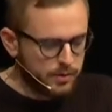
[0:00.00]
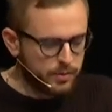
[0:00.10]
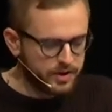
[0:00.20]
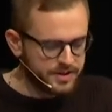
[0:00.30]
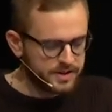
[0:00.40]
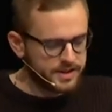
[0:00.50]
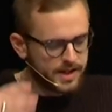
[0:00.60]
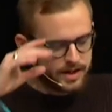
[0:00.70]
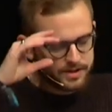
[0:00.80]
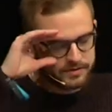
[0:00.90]
What is in the
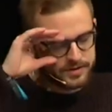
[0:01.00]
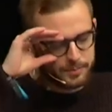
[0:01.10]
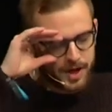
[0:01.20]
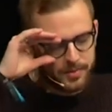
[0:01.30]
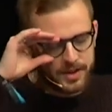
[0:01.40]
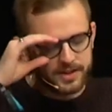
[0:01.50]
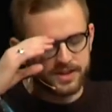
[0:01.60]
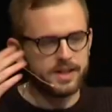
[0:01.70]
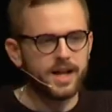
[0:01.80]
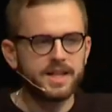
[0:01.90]
eyes of the public
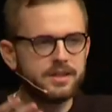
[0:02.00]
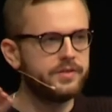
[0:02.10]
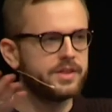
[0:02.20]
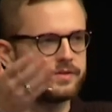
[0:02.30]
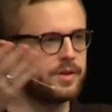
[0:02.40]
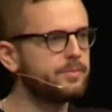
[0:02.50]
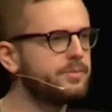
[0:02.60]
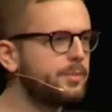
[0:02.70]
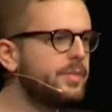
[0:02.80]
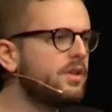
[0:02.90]
an activist
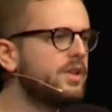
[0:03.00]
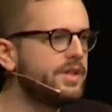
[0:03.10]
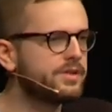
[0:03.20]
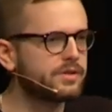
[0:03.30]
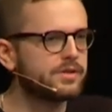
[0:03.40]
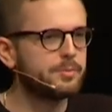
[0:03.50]
from the Middle East or